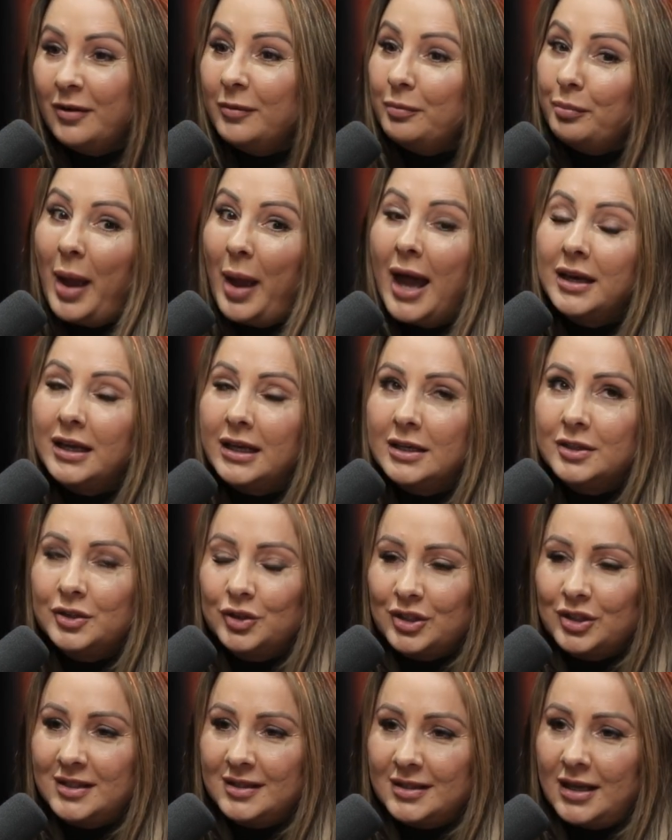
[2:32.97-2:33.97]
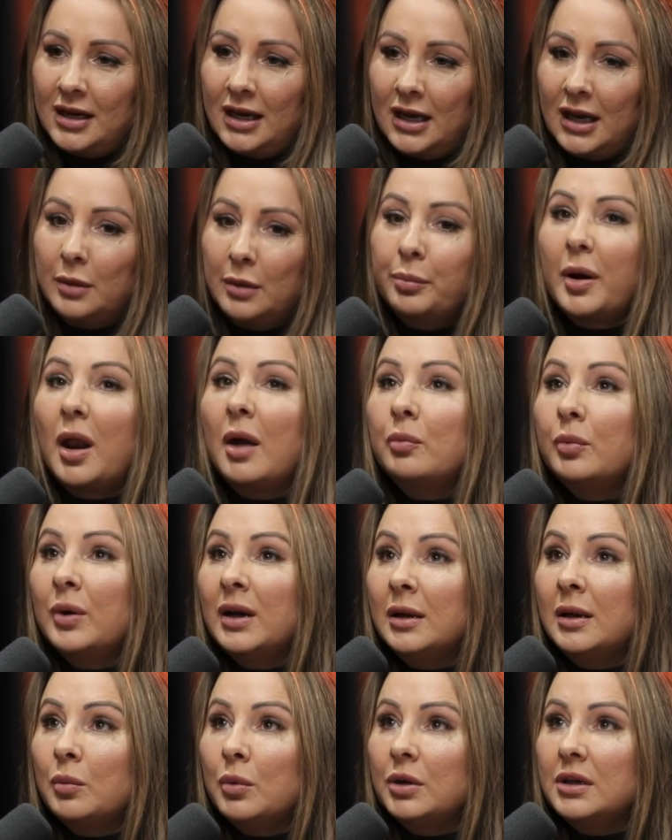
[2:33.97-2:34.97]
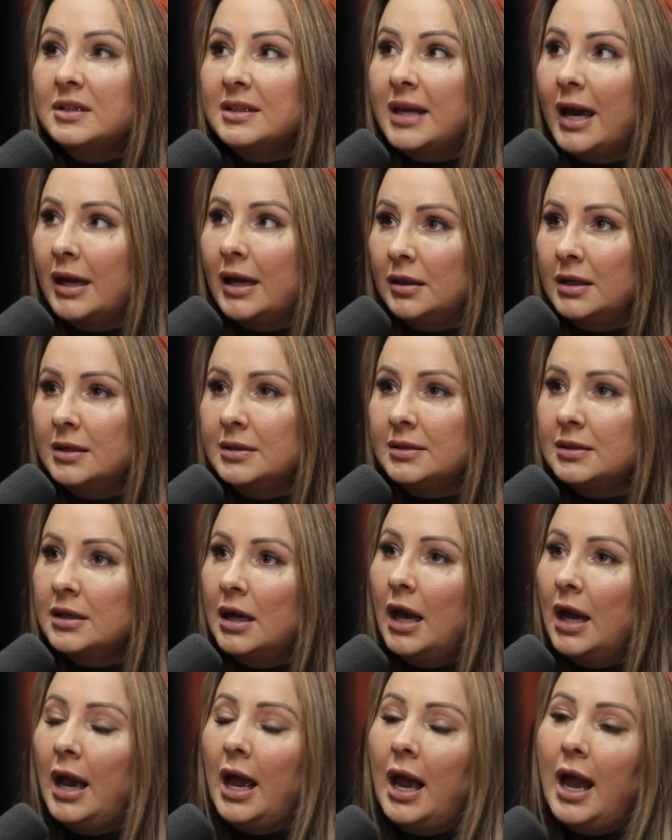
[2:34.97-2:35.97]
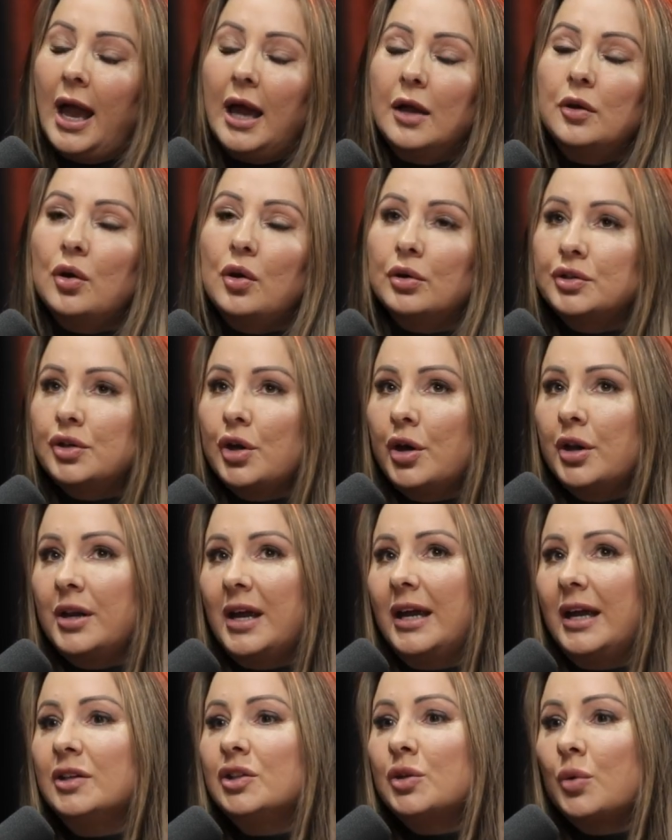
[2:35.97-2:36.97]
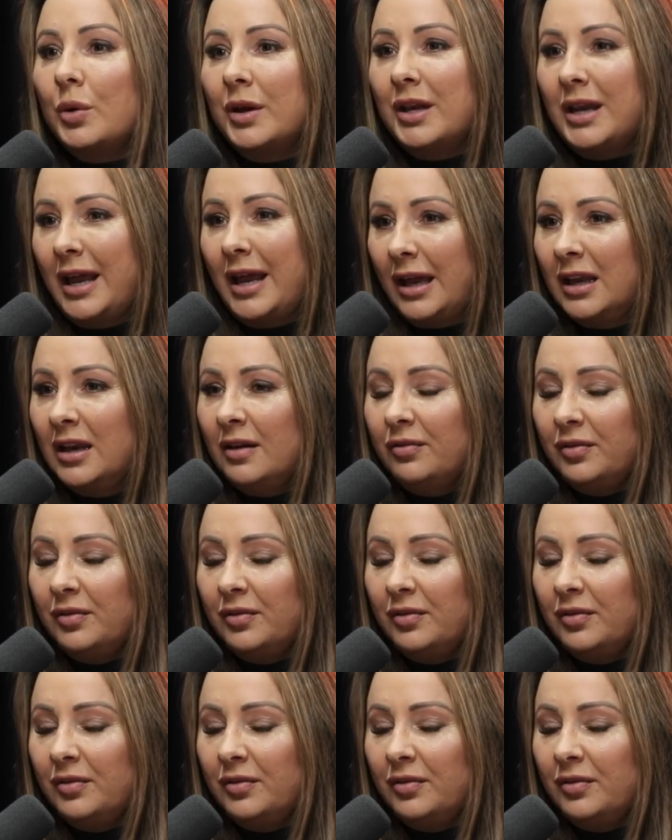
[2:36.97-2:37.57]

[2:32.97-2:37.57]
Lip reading: panic is just setting in. But I really want to take this and not turn it into a negative